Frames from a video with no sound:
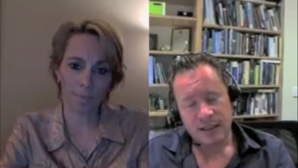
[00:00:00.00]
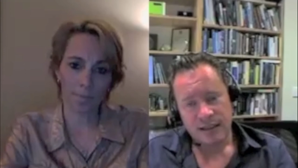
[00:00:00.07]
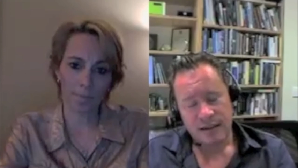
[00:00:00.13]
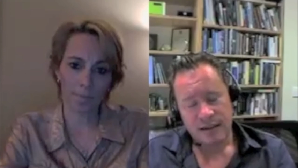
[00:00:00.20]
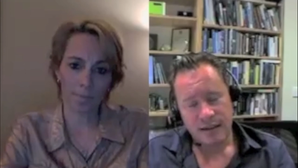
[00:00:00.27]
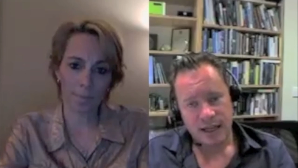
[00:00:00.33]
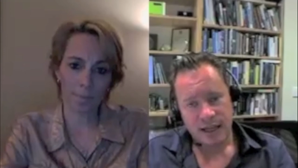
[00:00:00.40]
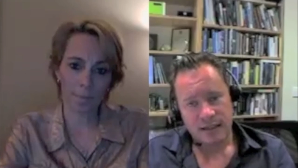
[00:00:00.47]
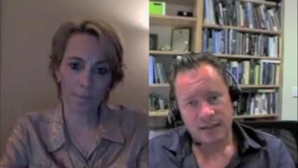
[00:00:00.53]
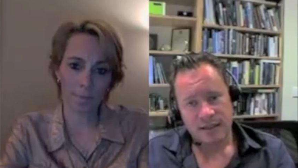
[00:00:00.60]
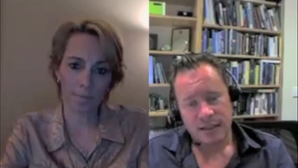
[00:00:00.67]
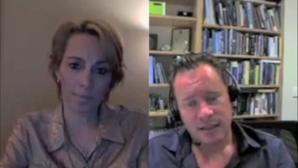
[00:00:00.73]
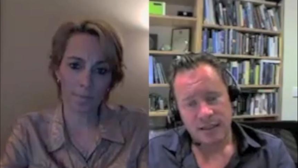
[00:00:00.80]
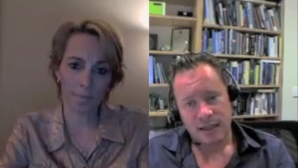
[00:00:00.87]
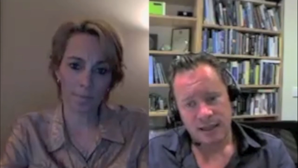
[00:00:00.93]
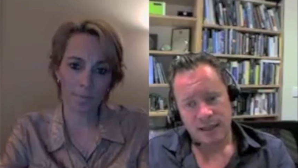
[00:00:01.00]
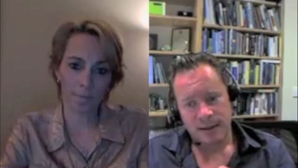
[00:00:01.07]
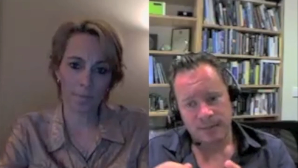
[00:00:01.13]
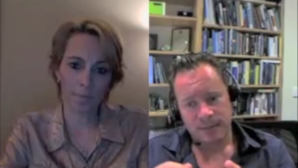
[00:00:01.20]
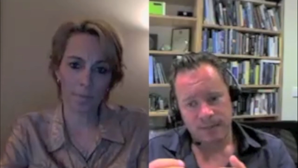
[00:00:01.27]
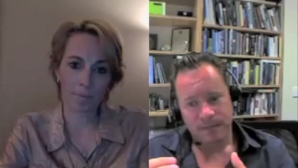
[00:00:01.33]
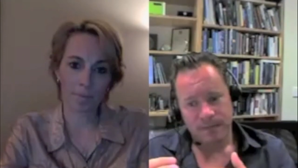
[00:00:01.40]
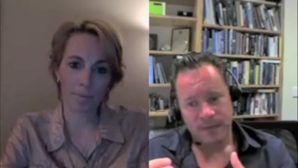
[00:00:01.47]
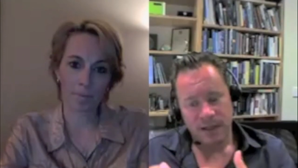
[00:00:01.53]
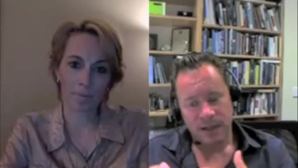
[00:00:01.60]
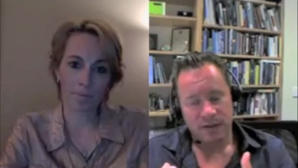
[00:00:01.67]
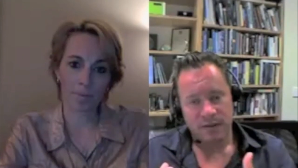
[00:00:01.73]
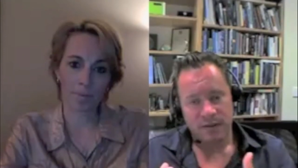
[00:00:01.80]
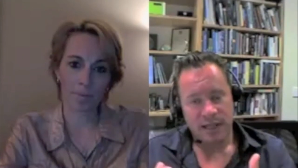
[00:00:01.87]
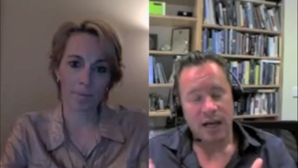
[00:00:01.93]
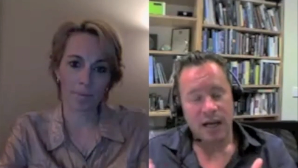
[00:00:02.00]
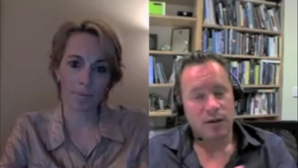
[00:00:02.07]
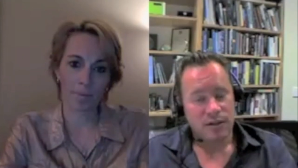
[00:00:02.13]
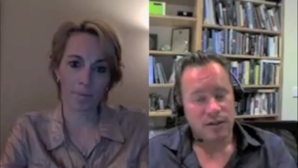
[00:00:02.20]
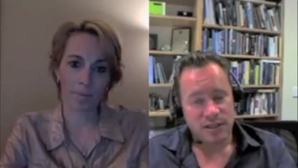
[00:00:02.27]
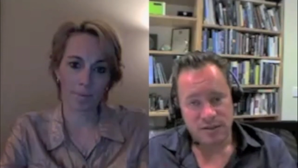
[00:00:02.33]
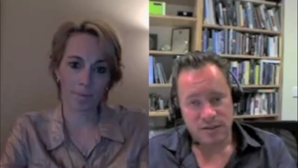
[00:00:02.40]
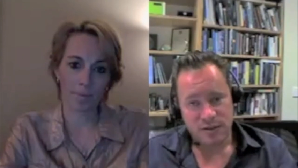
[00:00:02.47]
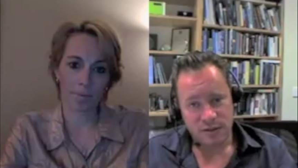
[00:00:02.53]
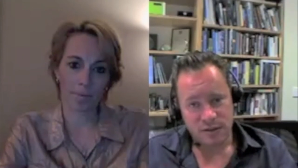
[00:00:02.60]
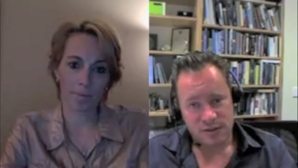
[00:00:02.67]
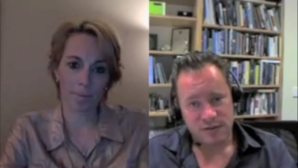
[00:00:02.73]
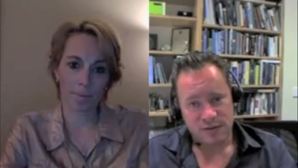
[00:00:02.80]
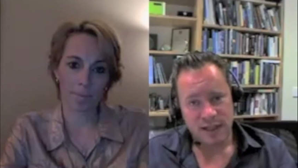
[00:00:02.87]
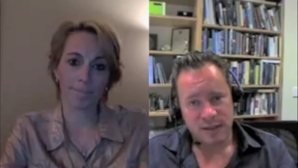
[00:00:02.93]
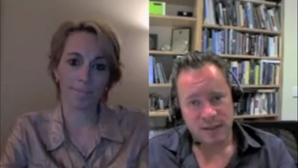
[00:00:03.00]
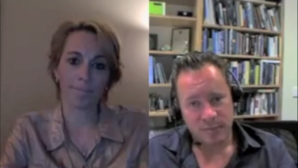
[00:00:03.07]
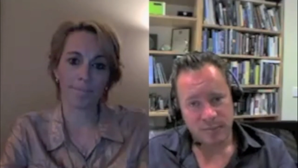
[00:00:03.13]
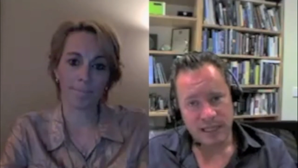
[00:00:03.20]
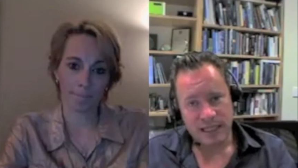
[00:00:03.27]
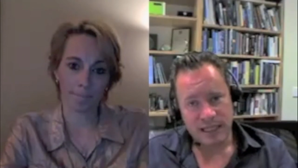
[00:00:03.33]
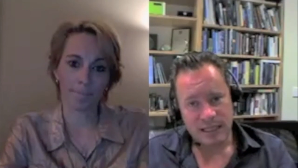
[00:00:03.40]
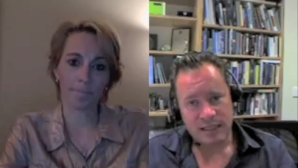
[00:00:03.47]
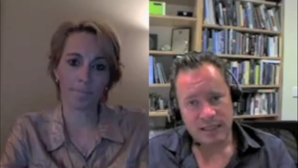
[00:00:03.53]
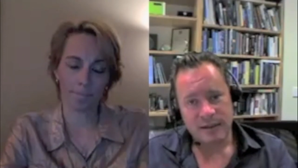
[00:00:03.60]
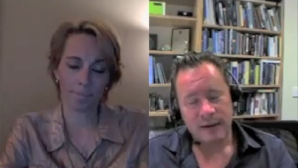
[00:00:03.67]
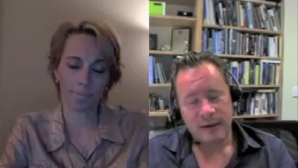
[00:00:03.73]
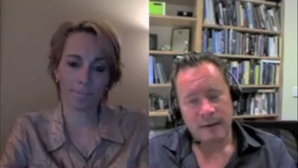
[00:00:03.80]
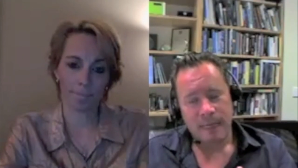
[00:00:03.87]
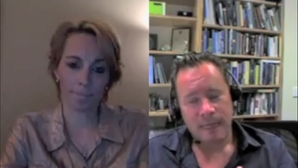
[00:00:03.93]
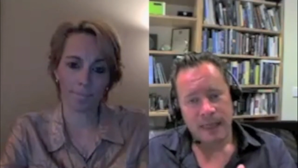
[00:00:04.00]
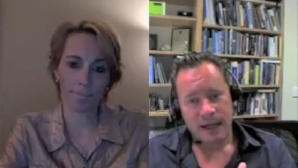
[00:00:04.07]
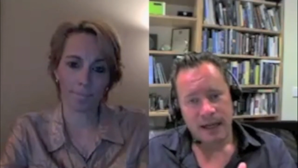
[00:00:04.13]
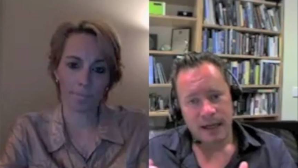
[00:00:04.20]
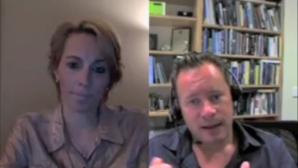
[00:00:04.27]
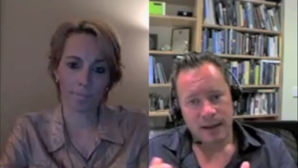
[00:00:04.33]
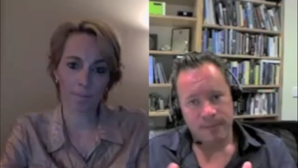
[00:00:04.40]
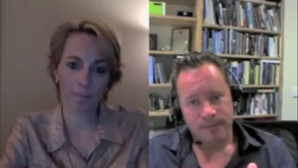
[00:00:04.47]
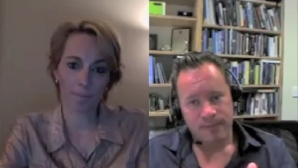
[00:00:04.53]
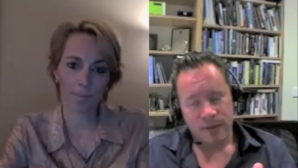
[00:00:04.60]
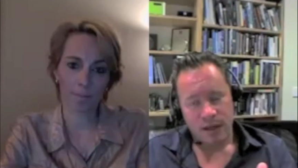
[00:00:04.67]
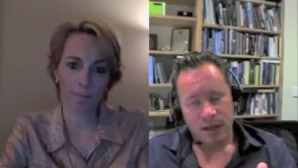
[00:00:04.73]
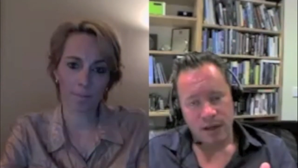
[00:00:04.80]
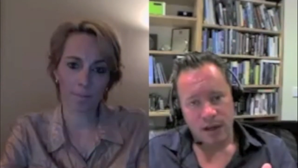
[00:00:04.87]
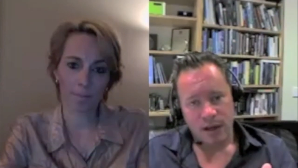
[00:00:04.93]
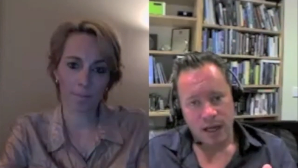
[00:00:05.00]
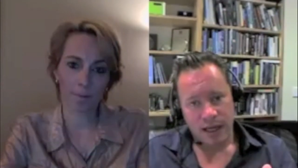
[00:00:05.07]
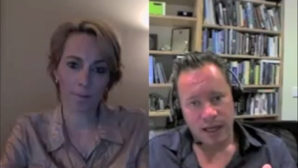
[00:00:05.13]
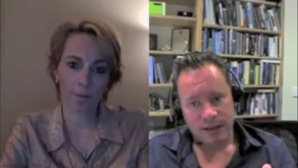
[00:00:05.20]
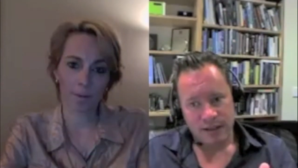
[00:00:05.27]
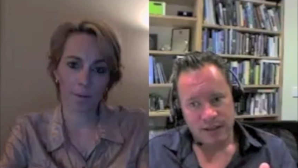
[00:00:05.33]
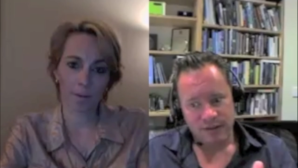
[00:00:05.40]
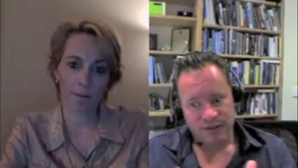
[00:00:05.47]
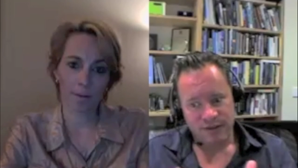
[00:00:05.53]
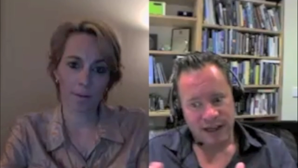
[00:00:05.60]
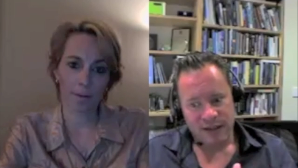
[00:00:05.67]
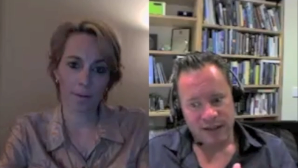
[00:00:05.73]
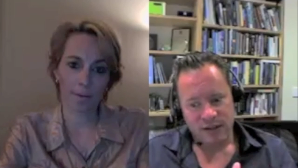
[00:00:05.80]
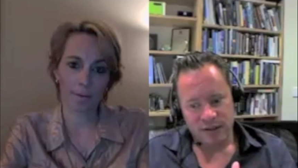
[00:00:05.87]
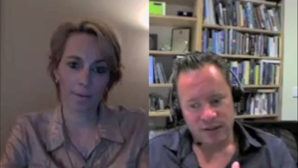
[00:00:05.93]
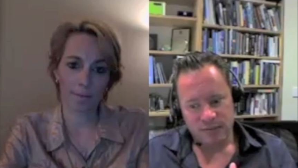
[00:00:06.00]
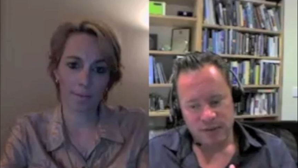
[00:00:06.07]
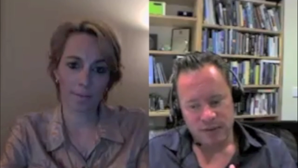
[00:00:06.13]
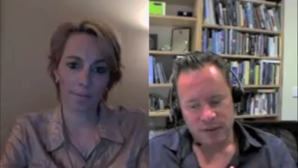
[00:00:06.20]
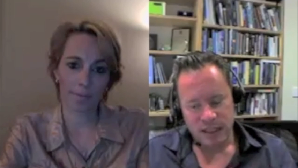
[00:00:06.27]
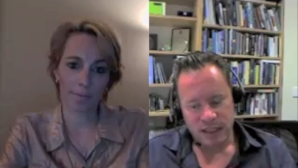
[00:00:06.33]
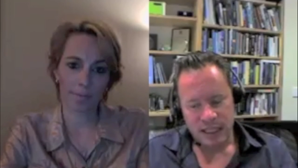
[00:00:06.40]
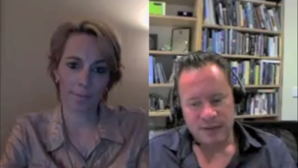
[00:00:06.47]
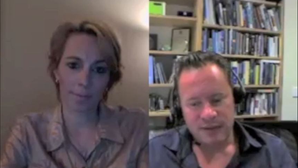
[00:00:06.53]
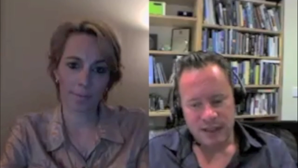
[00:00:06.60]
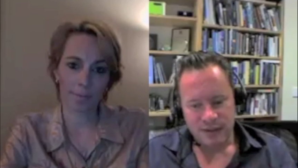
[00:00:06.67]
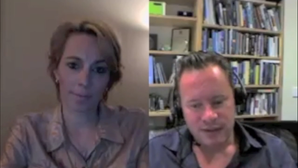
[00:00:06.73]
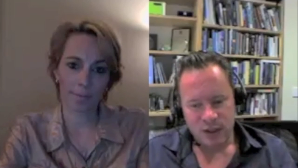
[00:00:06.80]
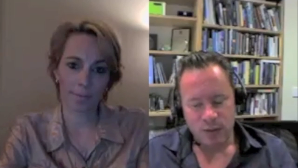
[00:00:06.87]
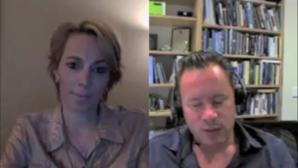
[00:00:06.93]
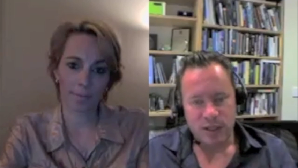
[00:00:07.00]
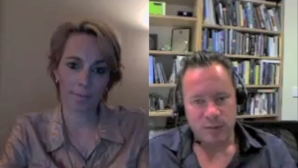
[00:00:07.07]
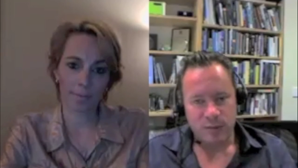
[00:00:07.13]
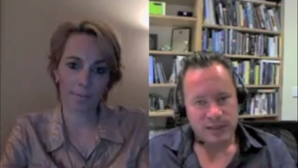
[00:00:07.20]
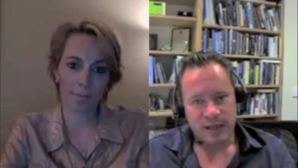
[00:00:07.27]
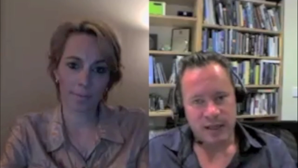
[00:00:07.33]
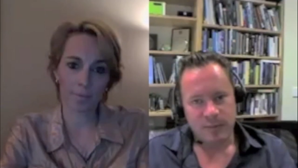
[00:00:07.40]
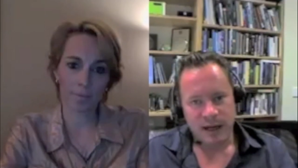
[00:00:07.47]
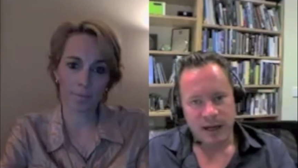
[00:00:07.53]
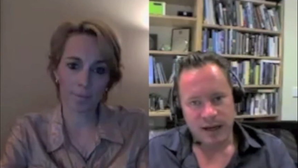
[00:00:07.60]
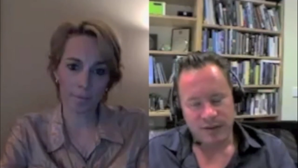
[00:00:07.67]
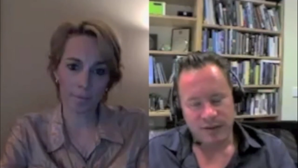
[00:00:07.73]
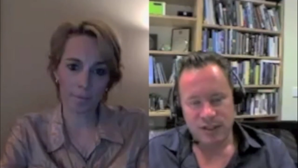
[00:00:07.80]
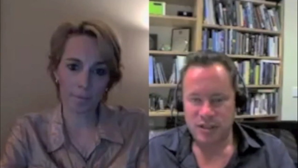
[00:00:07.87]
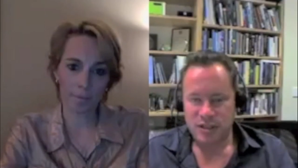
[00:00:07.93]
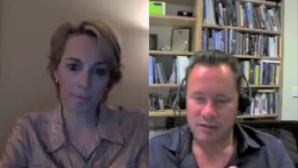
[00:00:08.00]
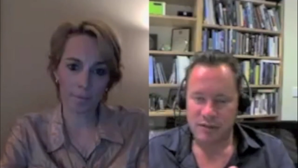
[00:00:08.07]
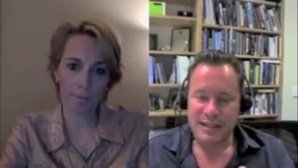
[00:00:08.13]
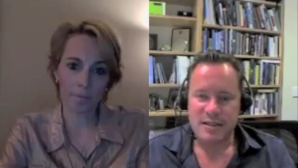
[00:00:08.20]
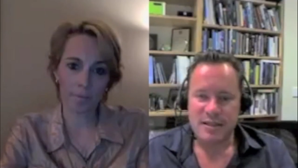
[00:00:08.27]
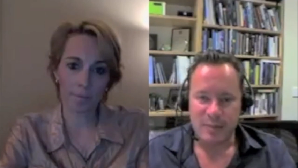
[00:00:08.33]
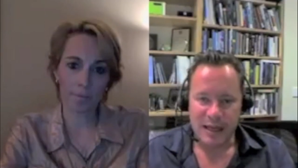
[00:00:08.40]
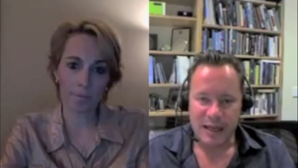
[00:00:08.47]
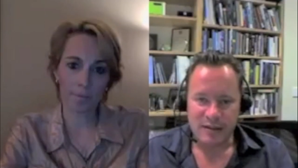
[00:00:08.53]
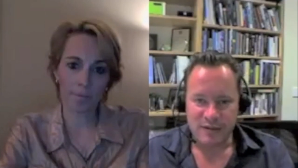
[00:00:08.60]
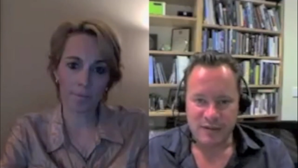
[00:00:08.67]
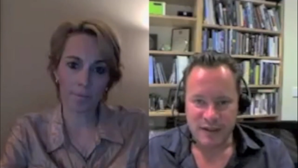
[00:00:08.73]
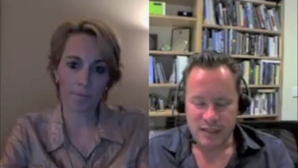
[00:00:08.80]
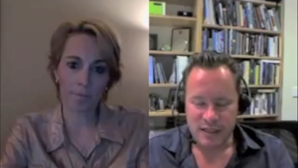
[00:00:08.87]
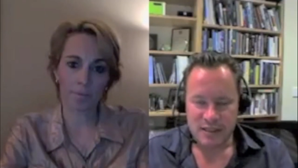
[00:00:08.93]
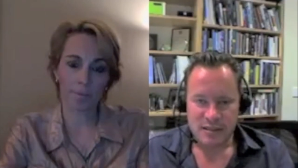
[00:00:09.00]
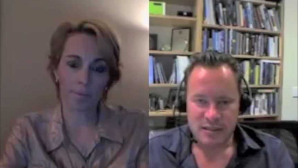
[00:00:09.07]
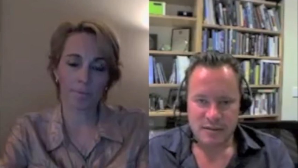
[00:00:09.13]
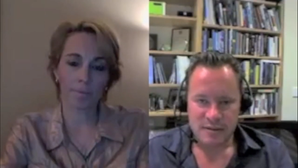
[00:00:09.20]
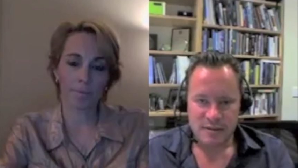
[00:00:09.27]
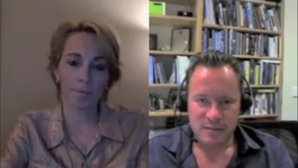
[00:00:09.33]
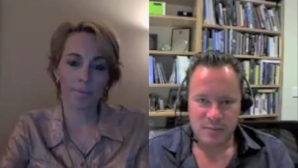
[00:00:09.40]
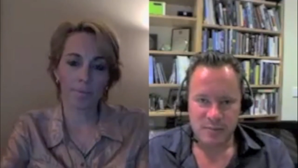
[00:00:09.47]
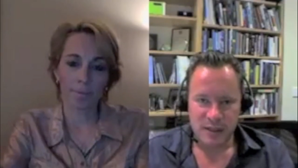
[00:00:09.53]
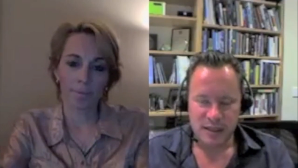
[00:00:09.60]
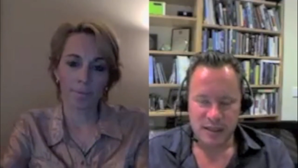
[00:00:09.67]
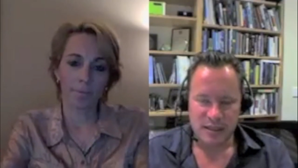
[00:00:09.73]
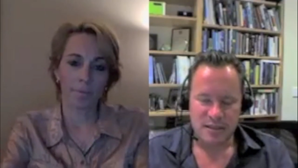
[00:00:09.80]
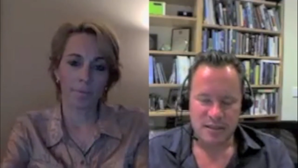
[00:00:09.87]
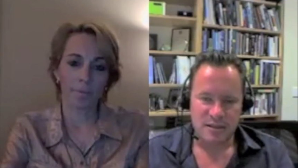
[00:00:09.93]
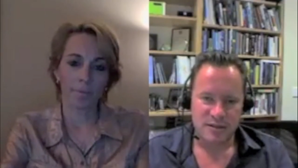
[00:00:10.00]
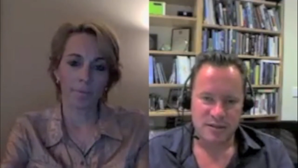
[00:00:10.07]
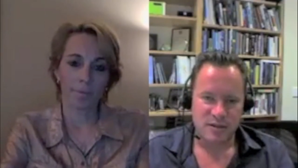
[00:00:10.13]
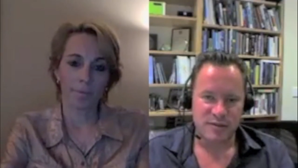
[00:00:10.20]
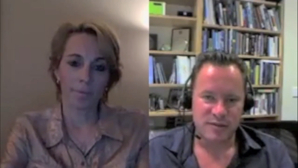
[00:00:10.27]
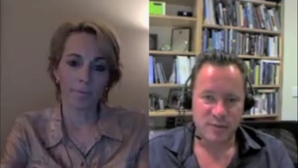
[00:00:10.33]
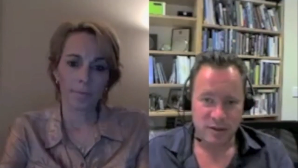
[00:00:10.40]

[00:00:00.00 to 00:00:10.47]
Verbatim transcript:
Speaker 1: then um, you know, the, the outlook is, of course, fairly bleak. Um, and in fact, that even if you were to protect parrotfish, there is a benefit, but it's a sort of